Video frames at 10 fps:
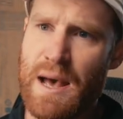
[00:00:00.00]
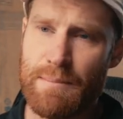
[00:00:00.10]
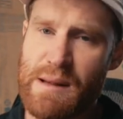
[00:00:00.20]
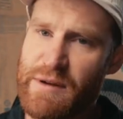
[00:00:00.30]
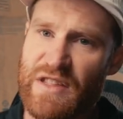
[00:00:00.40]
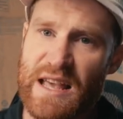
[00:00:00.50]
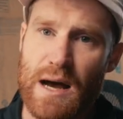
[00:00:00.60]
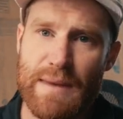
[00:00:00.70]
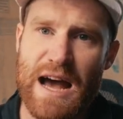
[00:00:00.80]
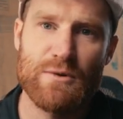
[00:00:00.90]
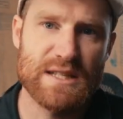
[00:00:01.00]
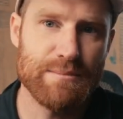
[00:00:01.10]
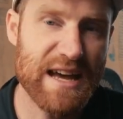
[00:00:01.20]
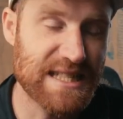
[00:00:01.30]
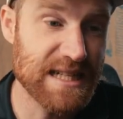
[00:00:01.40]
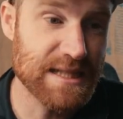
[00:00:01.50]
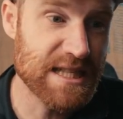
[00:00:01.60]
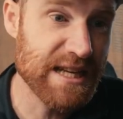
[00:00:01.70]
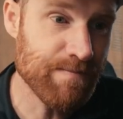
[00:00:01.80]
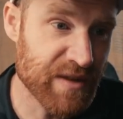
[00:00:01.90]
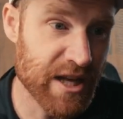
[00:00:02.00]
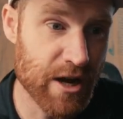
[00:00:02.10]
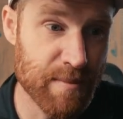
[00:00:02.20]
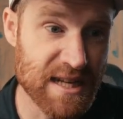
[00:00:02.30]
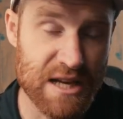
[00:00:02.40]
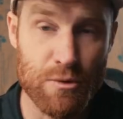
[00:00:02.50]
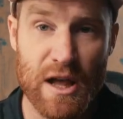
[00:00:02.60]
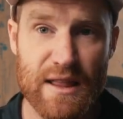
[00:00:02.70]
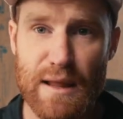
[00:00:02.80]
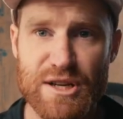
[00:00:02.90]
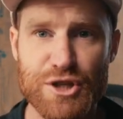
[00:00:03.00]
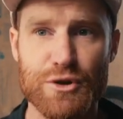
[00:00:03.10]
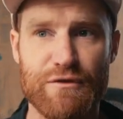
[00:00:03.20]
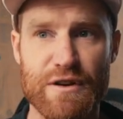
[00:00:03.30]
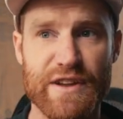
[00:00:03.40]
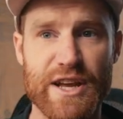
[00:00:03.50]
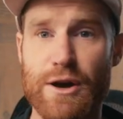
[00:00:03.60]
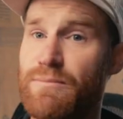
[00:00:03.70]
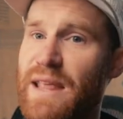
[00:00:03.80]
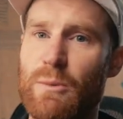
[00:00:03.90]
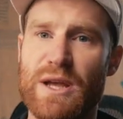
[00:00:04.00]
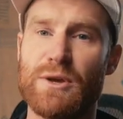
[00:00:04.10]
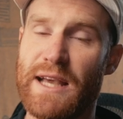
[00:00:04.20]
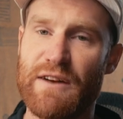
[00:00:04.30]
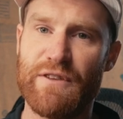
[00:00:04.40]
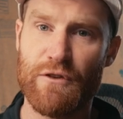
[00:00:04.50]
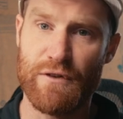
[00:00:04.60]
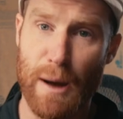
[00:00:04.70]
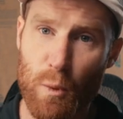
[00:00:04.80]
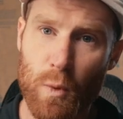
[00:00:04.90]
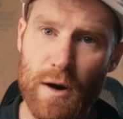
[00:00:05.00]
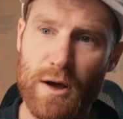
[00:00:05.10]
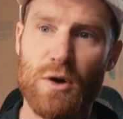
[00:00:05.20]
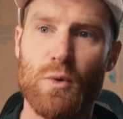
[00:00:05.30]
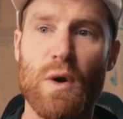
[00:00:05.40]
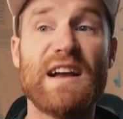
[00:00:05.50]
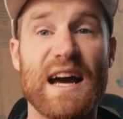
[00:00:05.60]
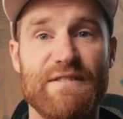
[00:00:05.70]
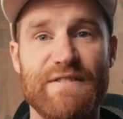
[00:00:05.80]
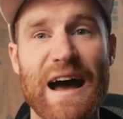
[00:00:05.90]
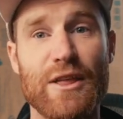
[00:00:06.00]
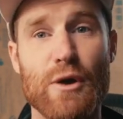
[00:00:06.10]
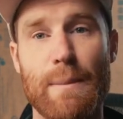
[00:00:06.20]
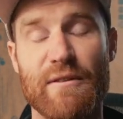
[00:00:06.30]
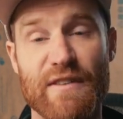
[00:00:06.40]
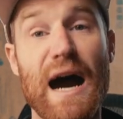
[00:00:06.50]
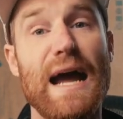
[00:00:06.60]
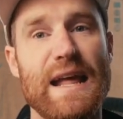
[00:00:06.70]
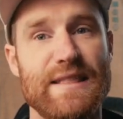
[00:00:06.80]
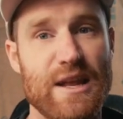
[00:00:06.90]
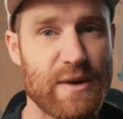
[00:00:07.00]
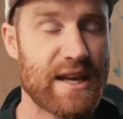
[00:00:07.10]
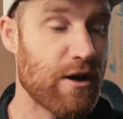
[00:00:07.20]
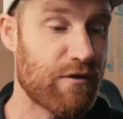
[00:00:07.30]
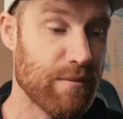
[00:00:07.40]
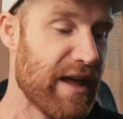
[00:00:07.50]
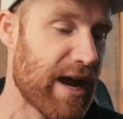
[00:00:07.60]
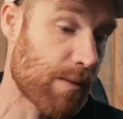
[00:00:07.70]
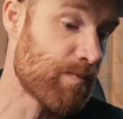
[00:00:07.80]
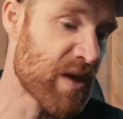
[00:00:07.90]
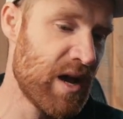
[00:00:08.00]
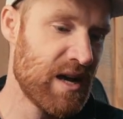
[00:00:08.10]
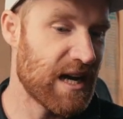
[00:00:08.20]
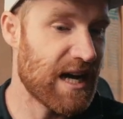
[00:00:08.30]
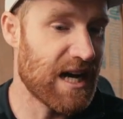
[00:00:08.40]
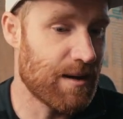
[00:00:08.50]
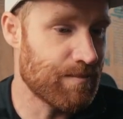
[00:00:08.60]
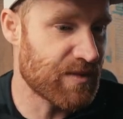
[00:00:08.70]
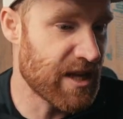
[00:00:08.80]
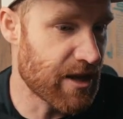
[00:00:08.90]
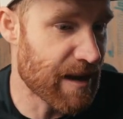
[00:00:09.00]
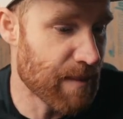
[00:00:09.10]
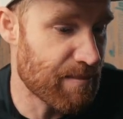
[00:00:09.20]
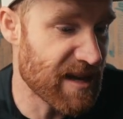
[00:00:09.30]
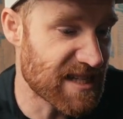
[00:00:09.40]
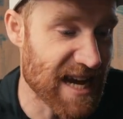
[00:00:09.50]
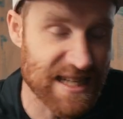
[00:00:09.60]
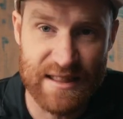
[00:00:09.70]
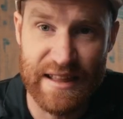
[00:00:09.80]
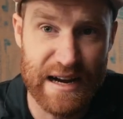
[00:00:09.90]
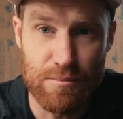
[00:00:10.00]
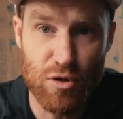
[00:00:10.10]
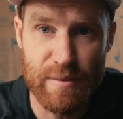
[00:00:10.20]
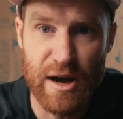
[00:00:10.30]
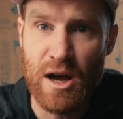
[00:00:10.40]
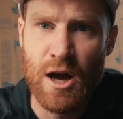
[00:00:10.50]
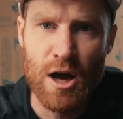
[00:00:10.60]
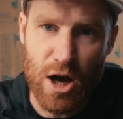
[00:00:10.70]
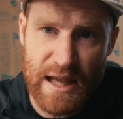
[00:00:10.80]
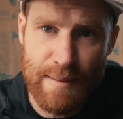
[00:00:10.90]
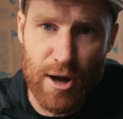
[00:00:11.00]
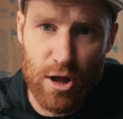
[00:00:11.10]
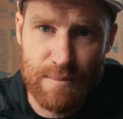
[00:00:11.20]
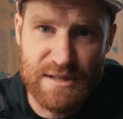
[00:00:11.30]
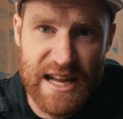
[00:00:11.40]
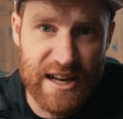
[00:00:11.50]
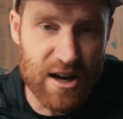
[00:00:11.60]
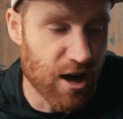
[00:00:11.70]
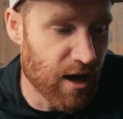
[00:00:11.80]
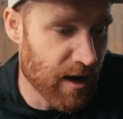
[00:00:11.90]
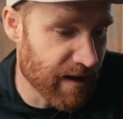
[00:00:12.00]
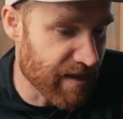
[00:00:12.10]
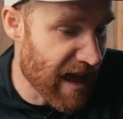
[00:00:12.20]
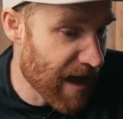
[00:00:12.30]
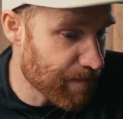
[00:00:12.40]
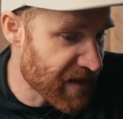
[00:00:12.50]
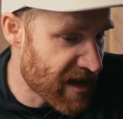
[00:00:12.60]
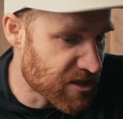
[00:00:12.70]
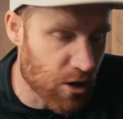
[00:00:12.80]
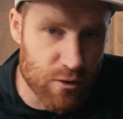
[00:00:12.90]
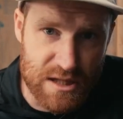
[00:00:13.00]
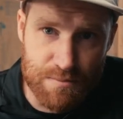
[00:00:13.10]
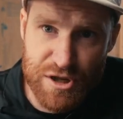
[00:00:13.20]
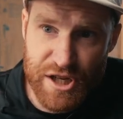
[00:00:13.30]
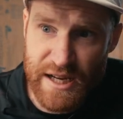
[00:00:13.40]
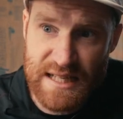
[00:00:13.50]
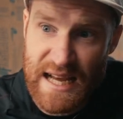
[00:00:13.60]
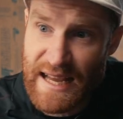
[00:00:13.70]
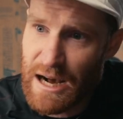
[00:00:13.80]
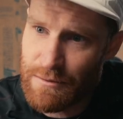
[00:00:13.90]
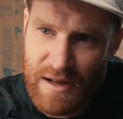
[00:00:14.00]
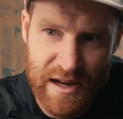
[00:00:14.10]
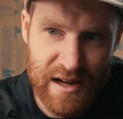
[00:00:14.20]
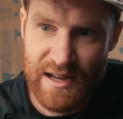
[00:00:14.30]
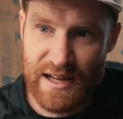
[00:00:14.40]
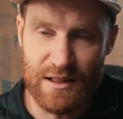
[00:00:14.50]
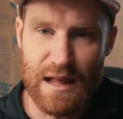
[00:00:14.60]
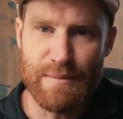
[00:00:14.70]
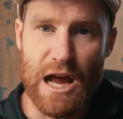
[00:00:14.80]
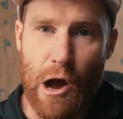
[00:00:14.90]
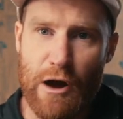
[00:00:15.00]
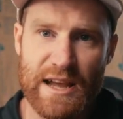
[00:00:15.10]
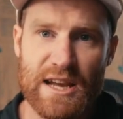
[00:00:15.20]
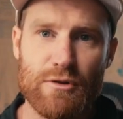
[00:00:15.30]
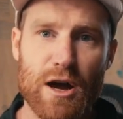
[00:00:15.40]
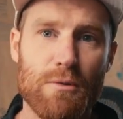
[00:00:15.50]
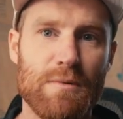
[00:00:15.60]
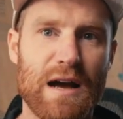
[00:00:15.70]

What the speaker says: Maybe if they come back with some hesitancy, you know, I might say, well, hey, let me shoot a free video. That way you can get a feel for my work, what kind of value I provide, and then we can go from there. You know, that might be a tactic that I employ, but I'll keep you all updated on that. As always, appreciate you guys hanging out. You know, let me know how I can grow.